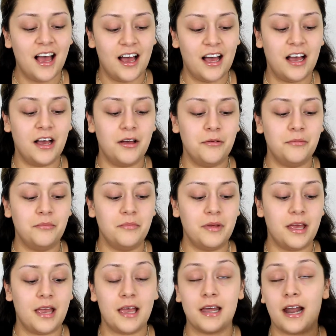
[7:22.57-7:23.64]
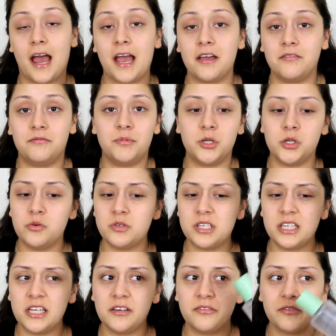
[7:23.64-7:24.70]
And I've been
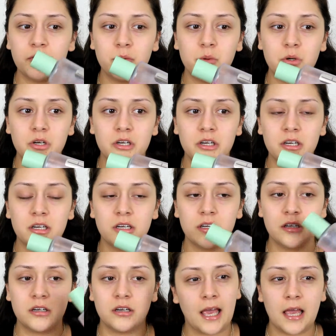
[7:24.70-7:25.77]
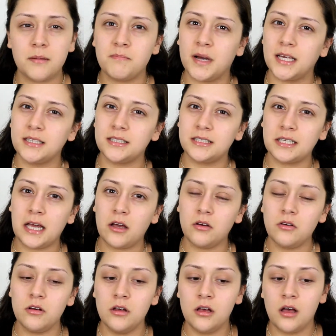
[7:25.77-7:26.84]
using it for 8 months
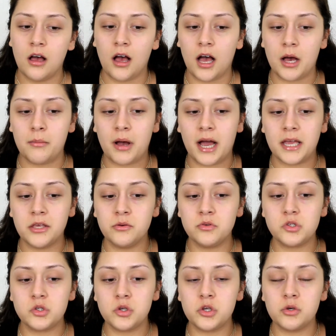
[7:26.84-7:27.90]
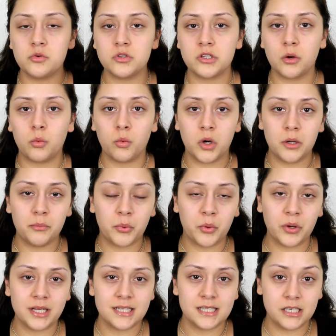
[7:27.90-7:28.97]
now. I used to use the
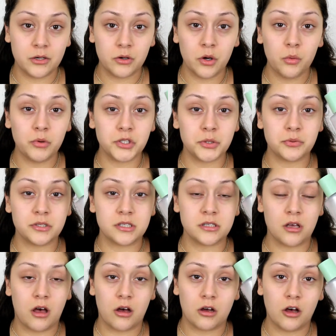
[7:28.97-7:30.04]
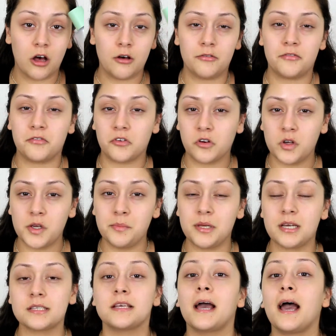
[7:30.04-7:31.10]
1.0, which was alcohol free,
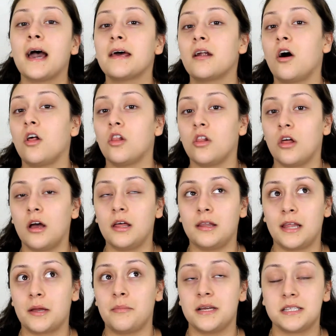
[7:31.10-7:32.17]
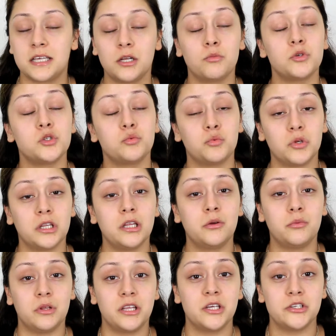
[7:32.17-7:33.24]
because I had a lot, like, my skin was really,
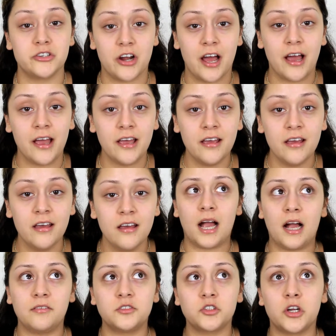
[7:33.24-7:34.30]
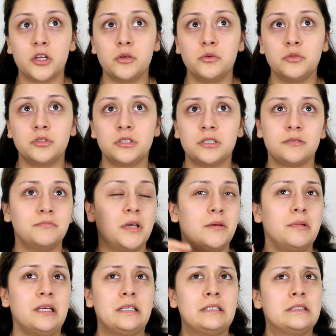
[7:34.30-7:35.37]
really dry. After I used
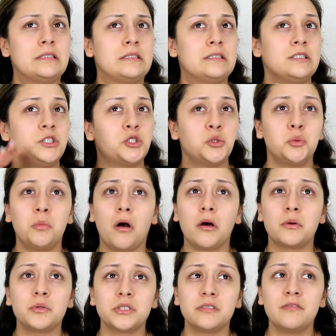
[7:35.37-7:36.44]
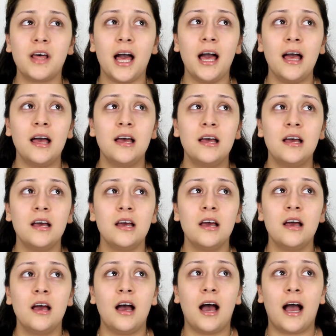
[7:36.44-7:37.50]
maybe 2 bottles of that,
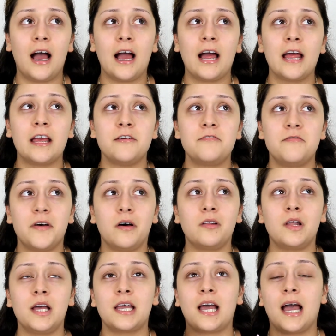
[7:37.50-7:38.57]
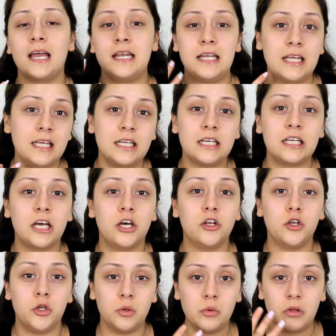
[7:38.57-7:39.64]
I felt like I needed a
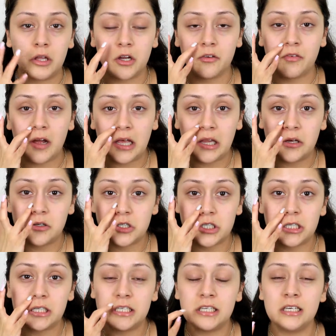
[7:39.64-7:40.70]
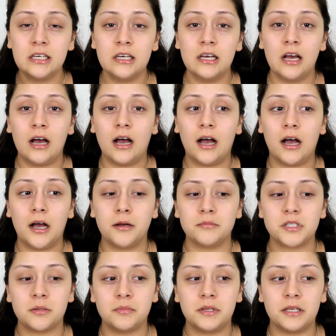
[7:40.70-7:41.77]
new clarifying lotion,
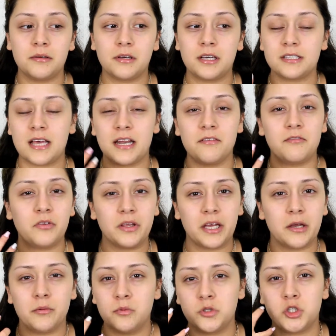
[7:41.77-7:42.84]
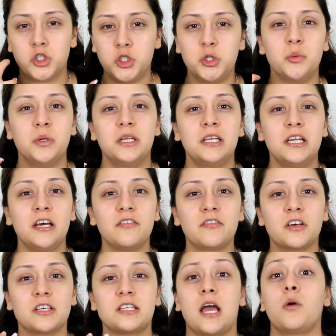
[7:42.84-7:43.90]
because I didn't feel like it was doing enough,
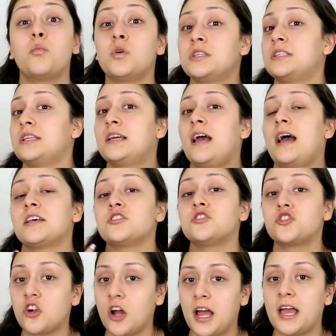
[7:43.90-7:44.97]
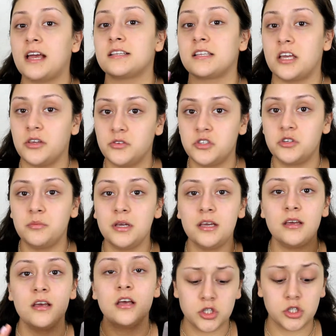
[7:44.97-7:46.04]
because I wasn't as dry as I used to
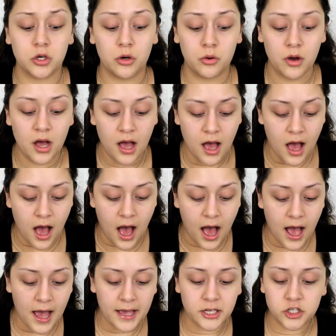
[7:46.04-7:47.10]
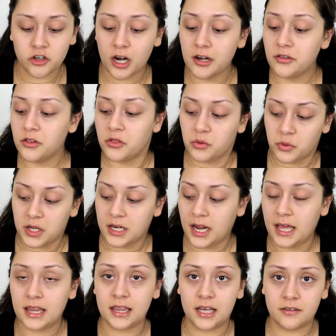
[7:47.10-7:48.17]
be. So I tried the 3 and
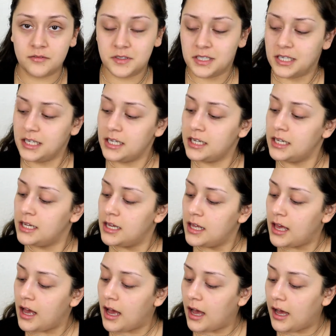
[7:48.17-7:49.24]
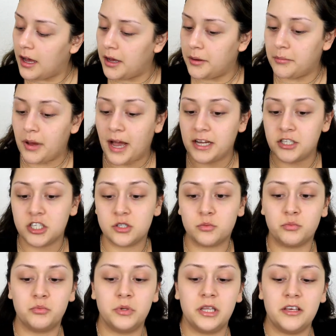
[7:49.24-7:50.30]
I loved it. I just
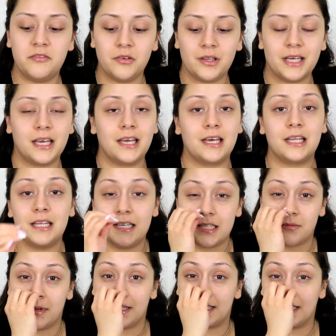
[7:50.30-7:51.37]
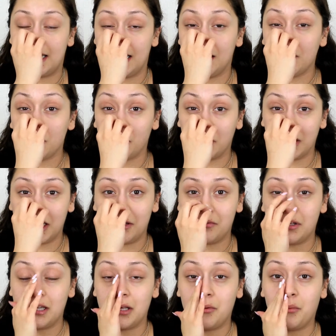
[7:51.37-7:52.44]
really feel like it cleans my skin really,
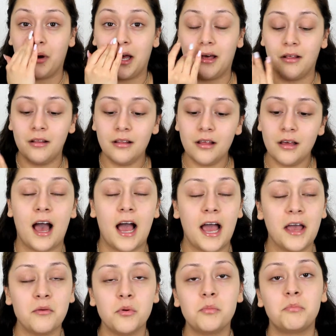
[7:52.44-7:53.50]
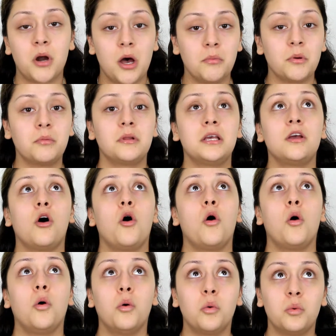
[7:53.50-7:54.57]
really well. I will probably
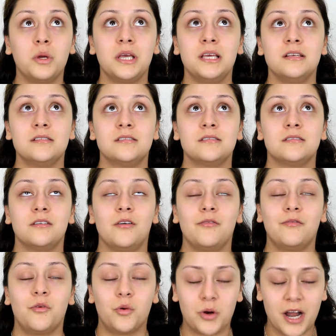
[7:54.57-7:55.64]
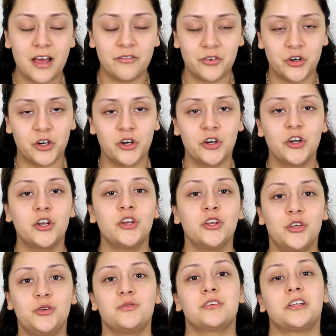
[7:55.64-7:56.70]
always, forever,
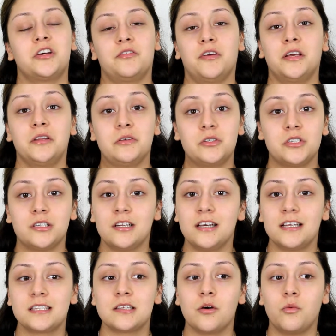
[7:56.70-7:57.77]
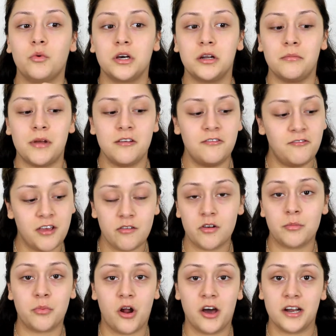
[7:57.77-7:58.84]
use clarifying lotion. It's one of my
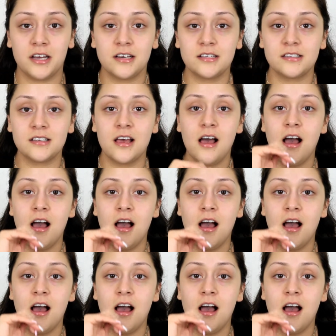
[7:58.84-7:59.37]
favorite products.